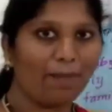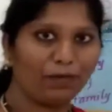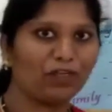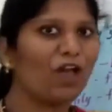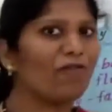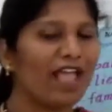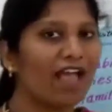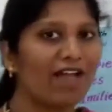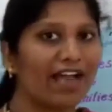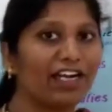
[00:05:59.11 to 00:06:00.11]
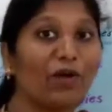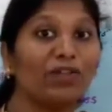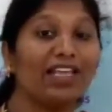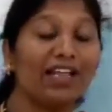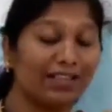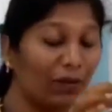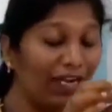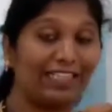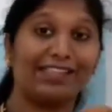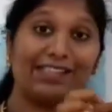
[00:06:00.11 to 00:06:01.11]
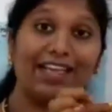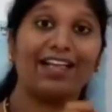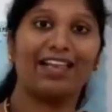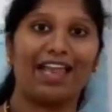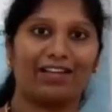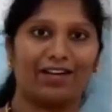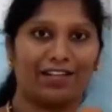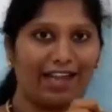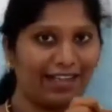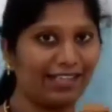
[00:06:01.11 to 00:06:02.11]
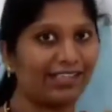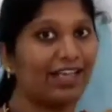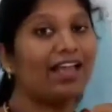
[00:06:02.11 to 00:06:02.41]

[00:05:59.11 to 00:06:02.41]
Up to now we have added only the single letter, that is